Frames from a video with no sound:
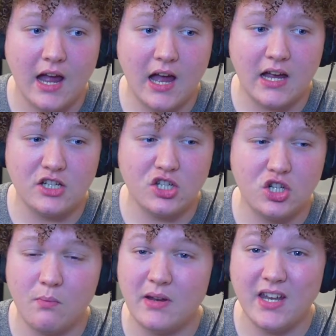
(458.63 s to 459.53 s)
It just
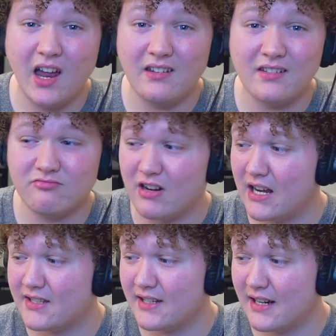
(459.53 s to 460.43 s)
shouldn't be done,
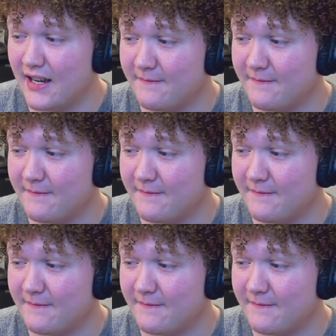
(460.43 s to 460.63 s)
realistically.